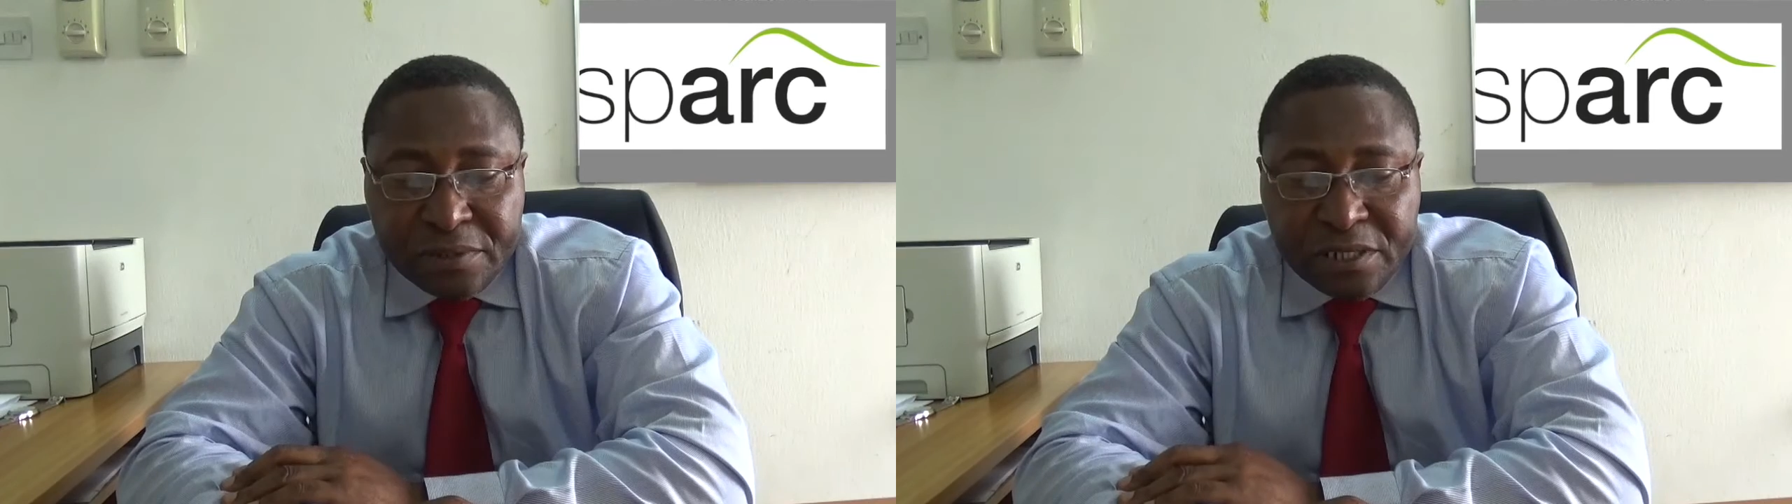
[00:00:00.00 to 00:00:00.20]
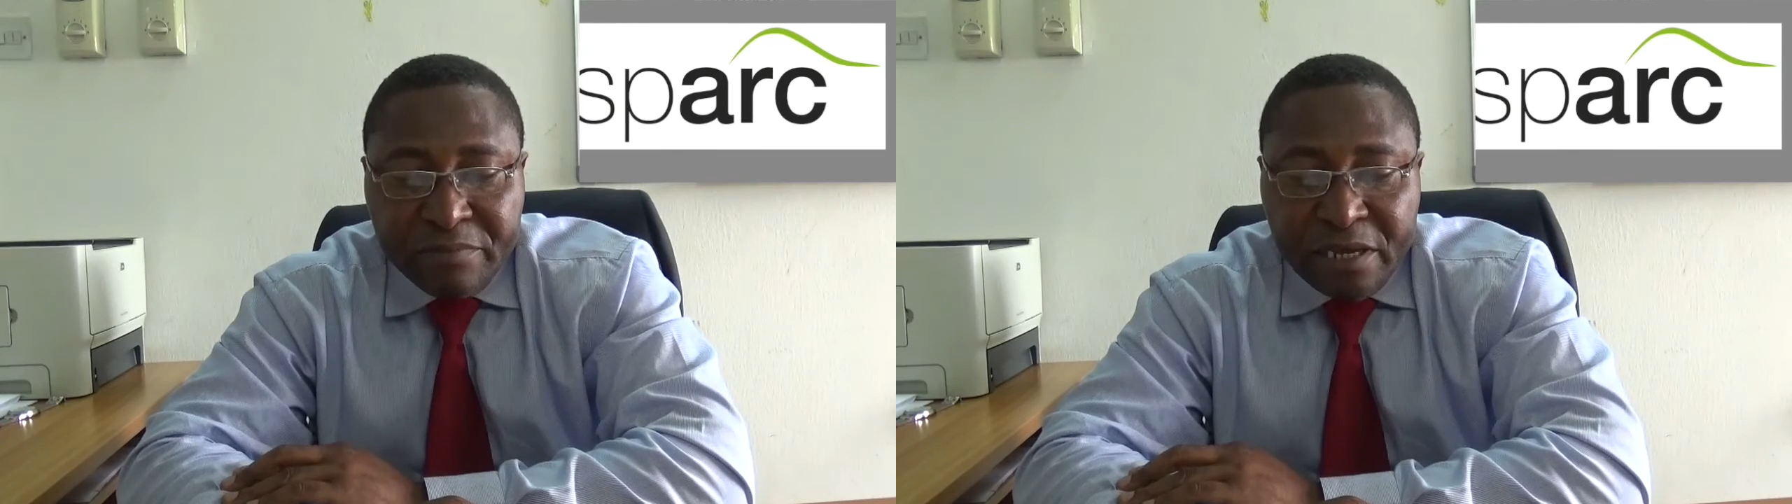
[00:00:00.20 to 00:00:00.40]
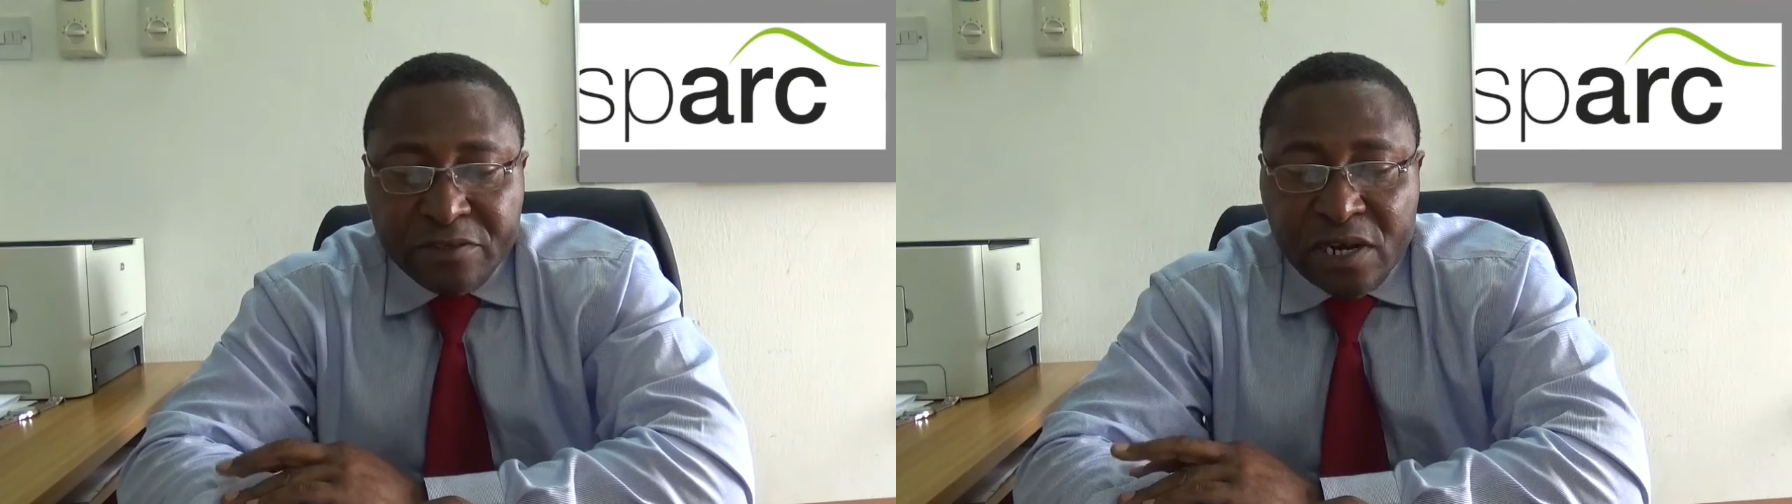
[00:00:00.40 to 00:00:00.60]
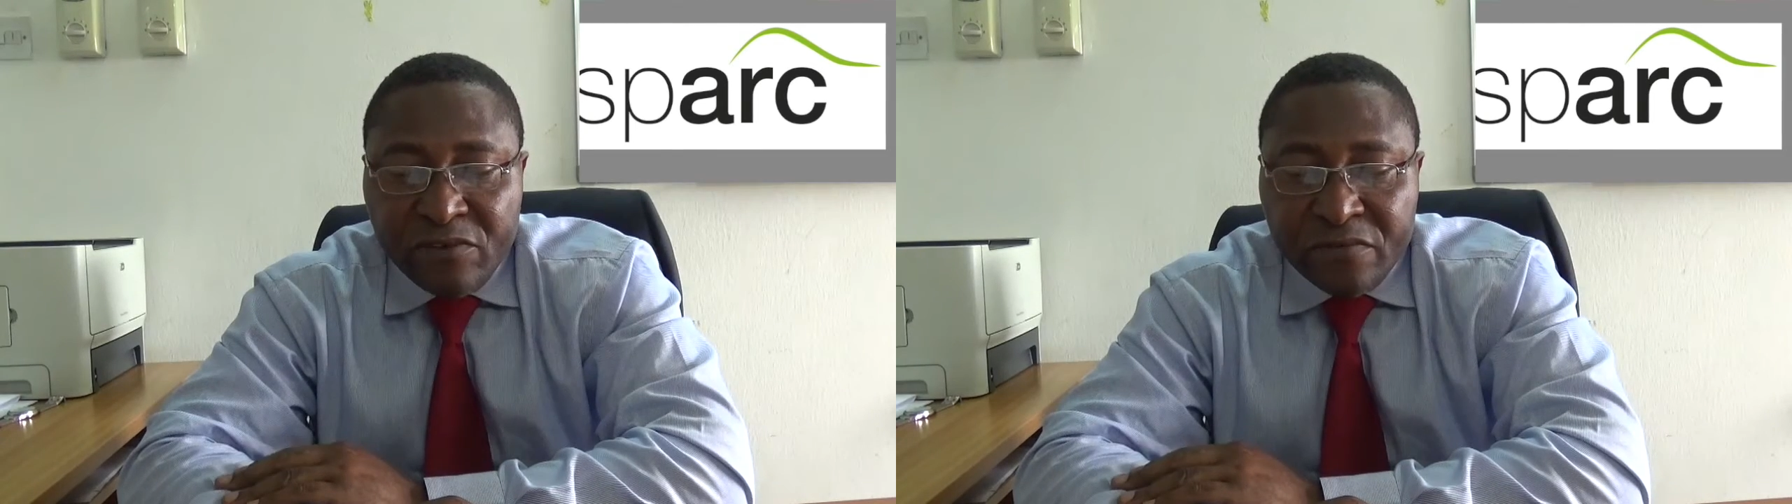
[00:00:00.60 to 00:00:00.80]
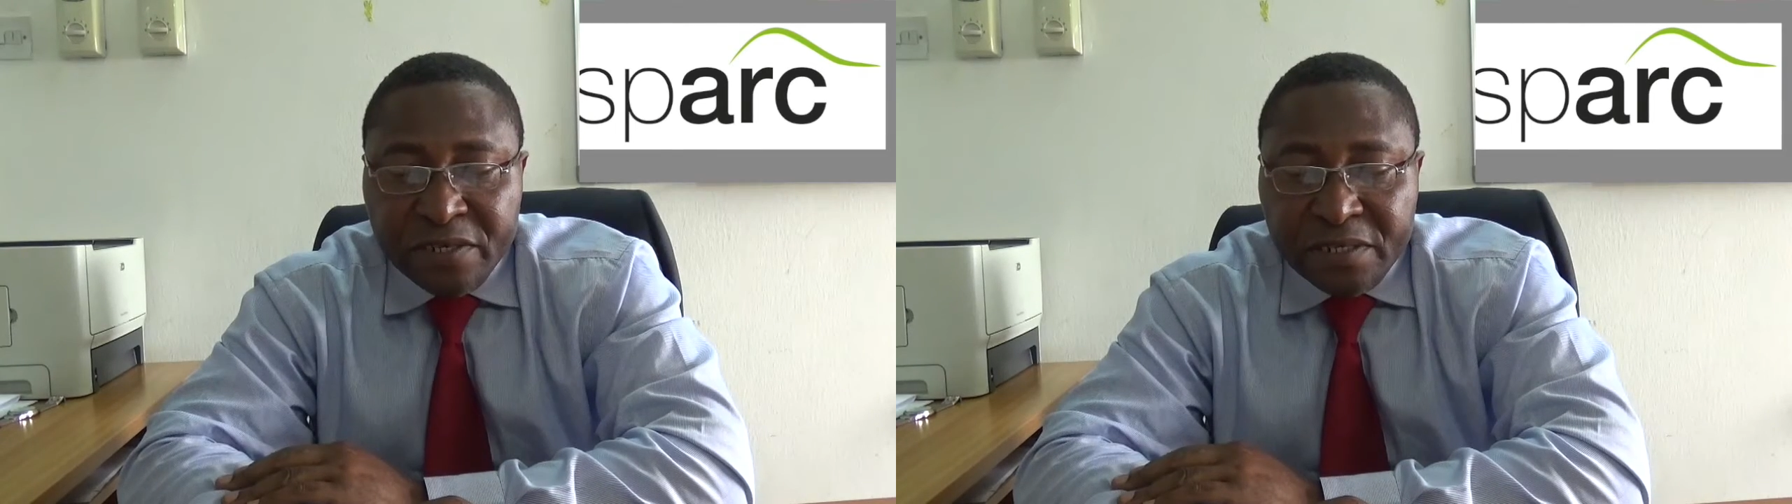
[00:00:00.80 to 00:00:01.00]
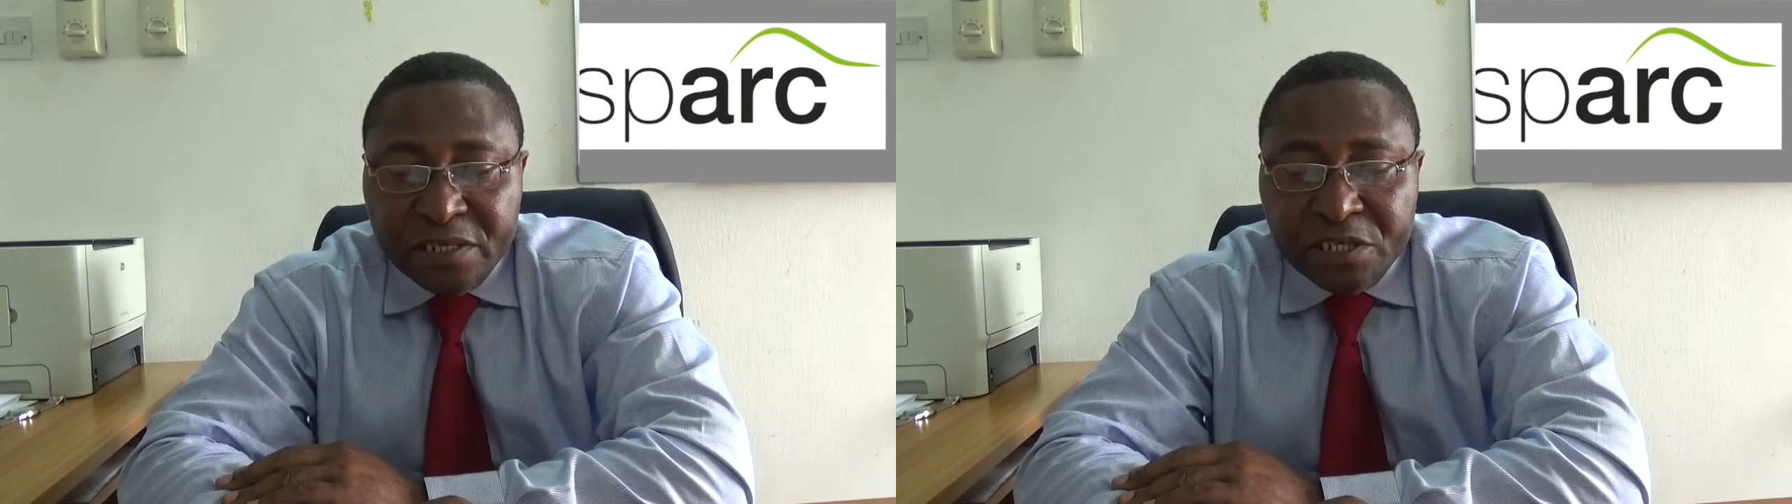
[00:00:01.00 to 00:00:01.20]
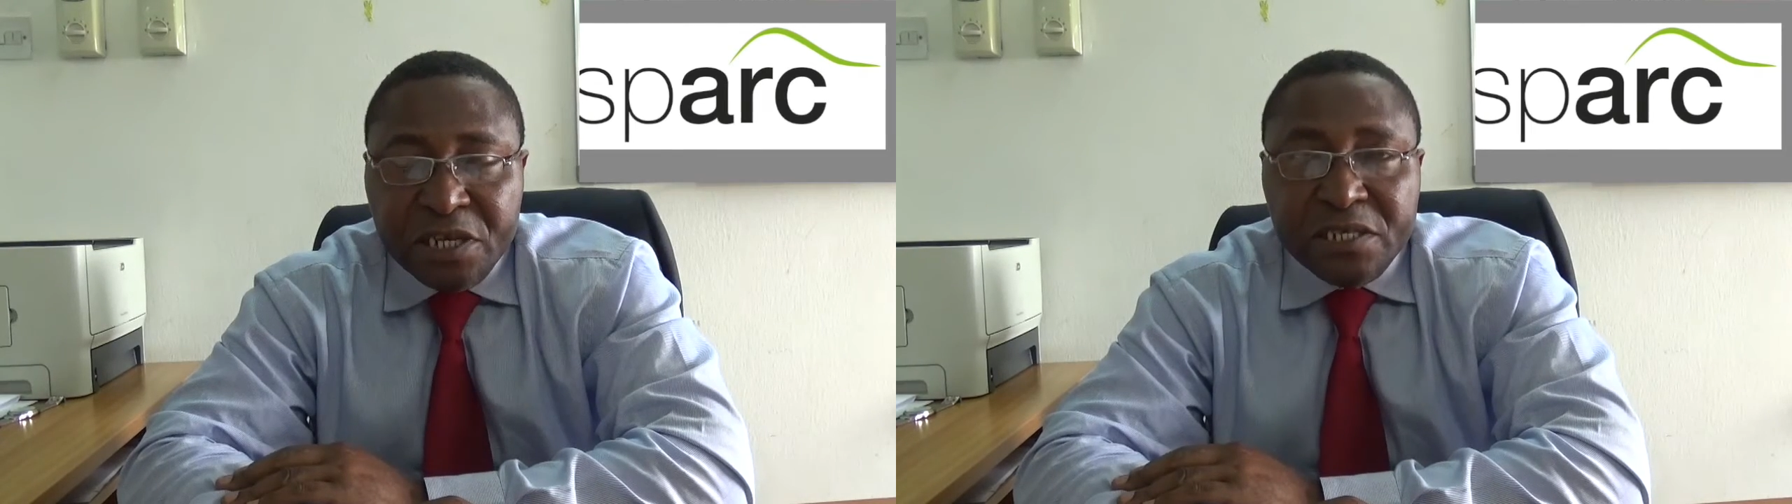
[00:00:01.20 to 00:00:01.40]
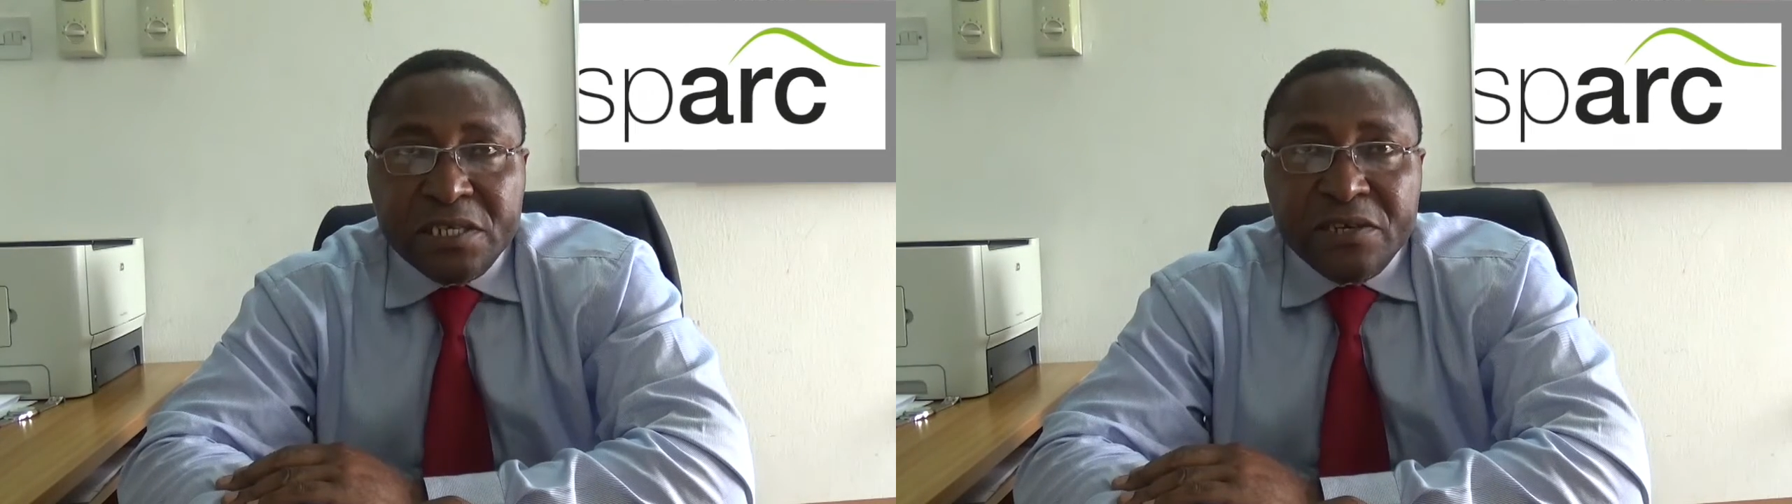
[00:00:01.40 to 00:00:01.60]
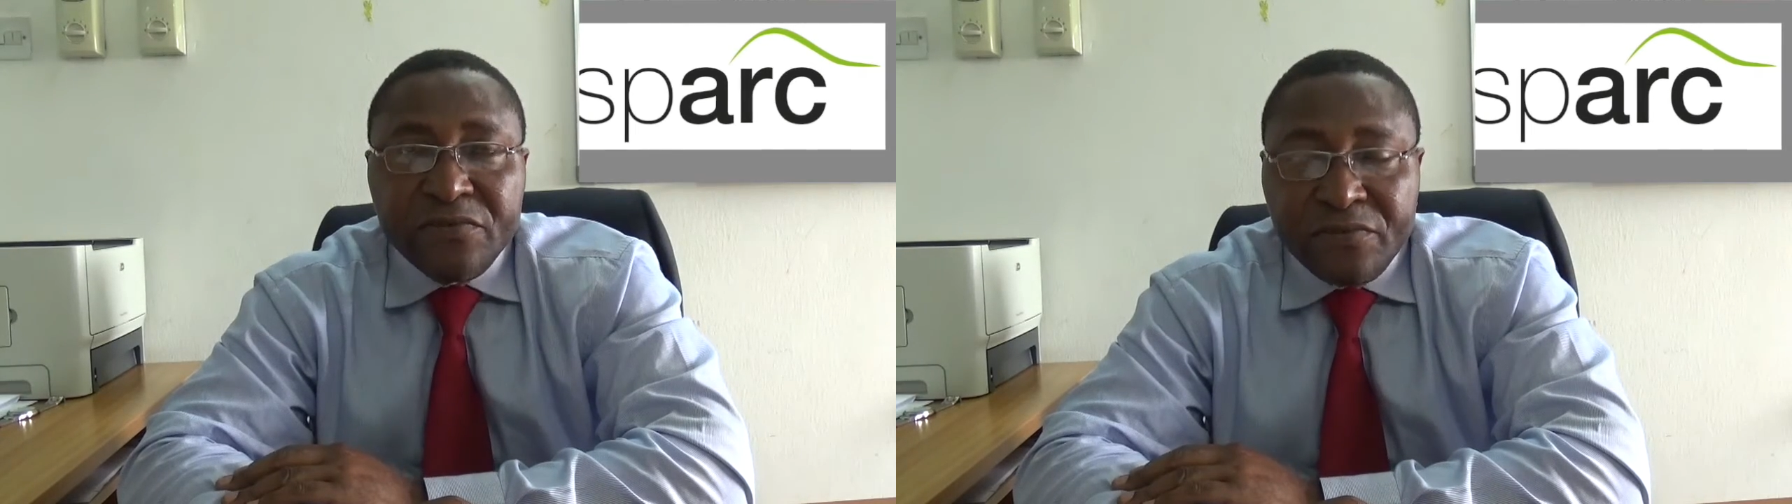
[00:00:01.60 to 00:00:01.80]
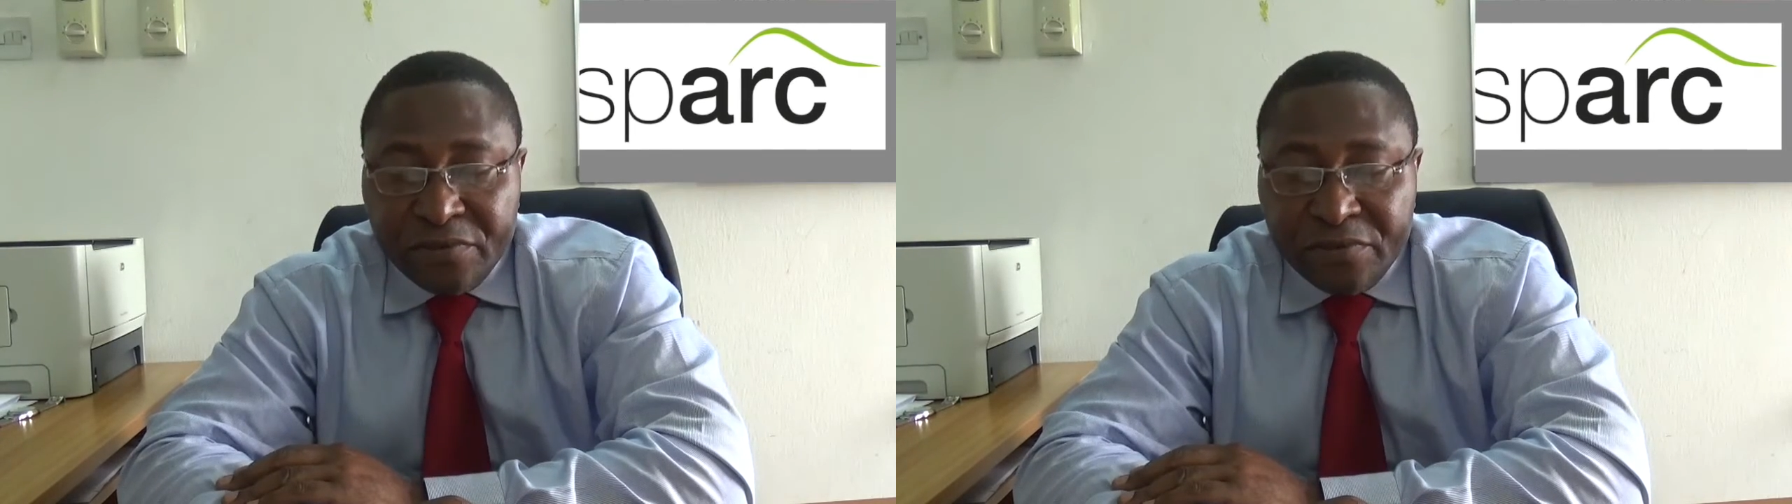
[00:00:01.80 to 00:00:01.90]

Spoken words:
the main driver of this initiative,